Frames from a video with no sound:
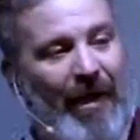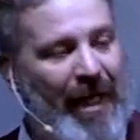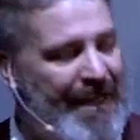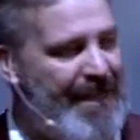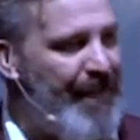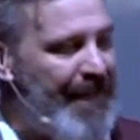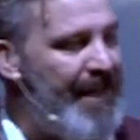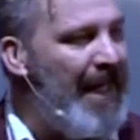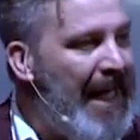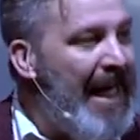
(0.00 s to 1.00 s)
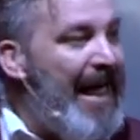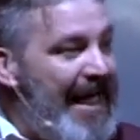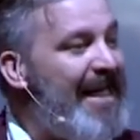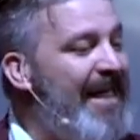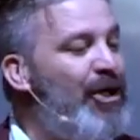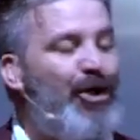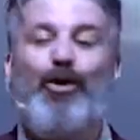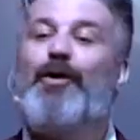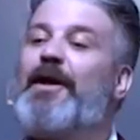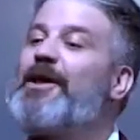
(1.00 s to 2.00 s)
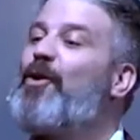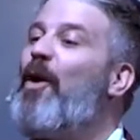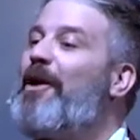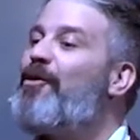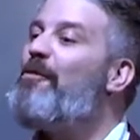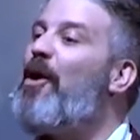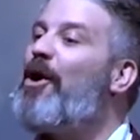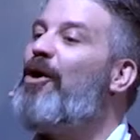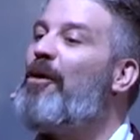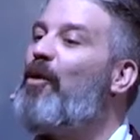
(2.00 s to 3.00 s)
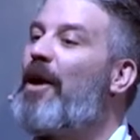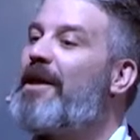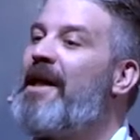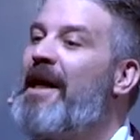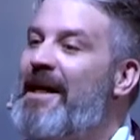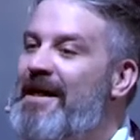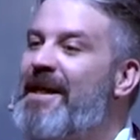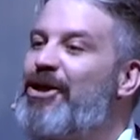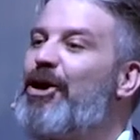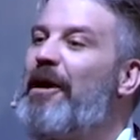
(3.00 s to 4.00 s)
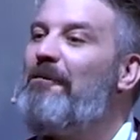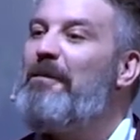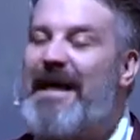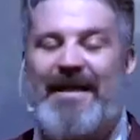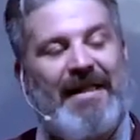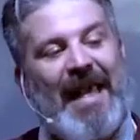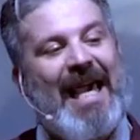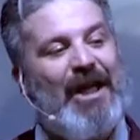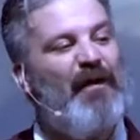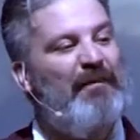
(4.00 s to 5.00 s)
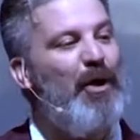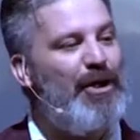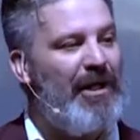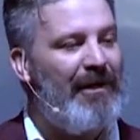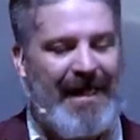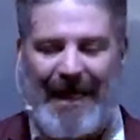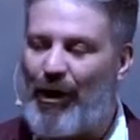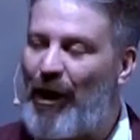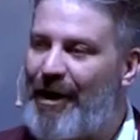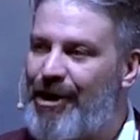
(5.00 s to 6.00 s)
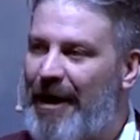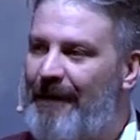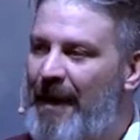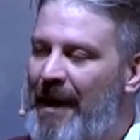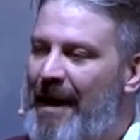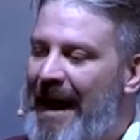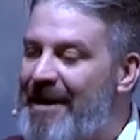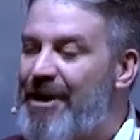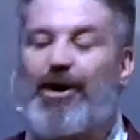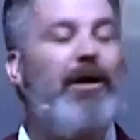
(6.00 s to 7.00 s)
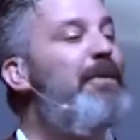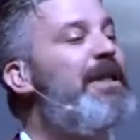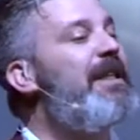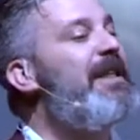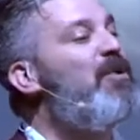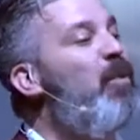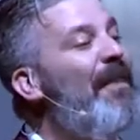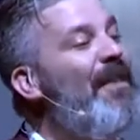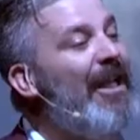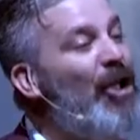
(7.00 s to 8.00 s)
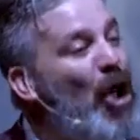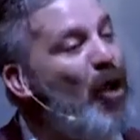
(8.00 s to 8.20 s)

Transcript: and our customers. Yet in truth, it is quite remarkable what digital means in the age of personal technology. A digital business is one that